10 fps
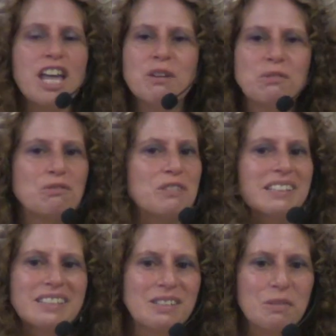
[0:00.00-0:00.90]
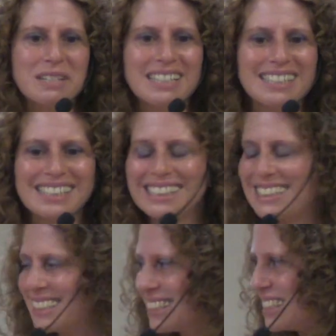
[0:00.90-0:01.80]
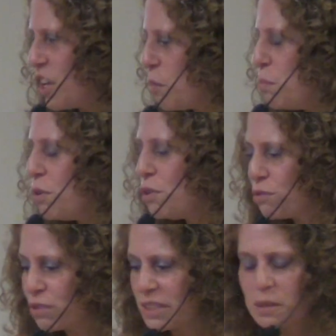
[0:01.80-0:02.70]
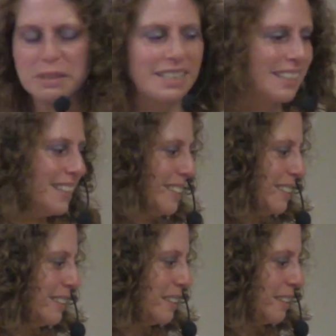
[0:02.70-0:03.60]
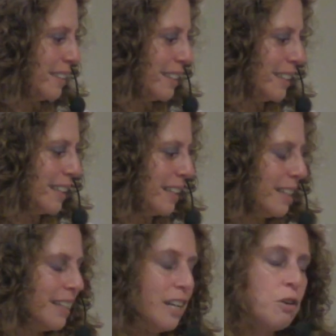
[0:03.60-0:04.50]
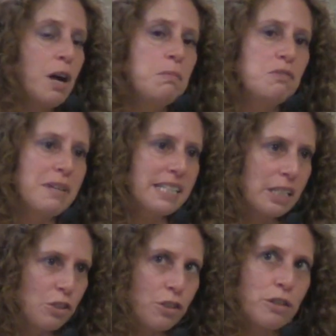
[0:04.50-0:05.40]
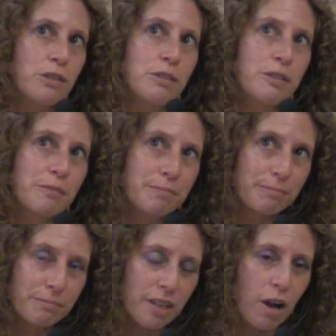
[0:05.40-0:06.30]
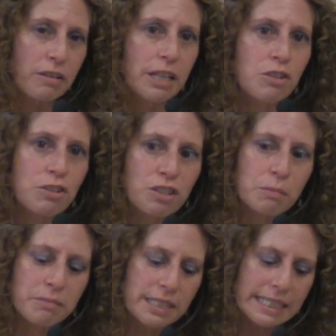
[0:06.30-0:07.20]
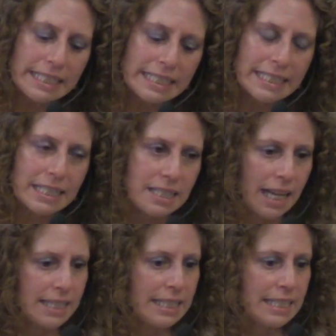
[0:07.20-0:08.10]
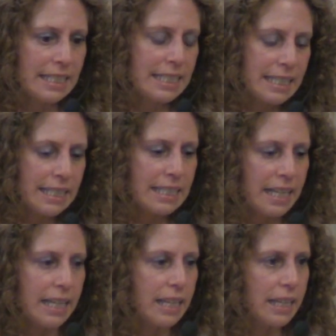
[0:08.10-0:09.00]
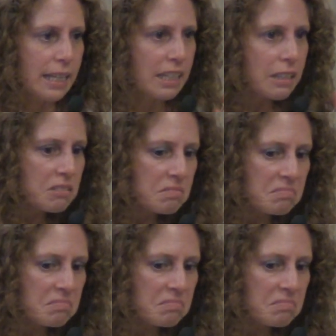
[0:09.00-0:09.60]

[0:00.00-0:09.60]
It was really sweet, beautifully sweet. Now, a couple of my sisters, our relationship did not stay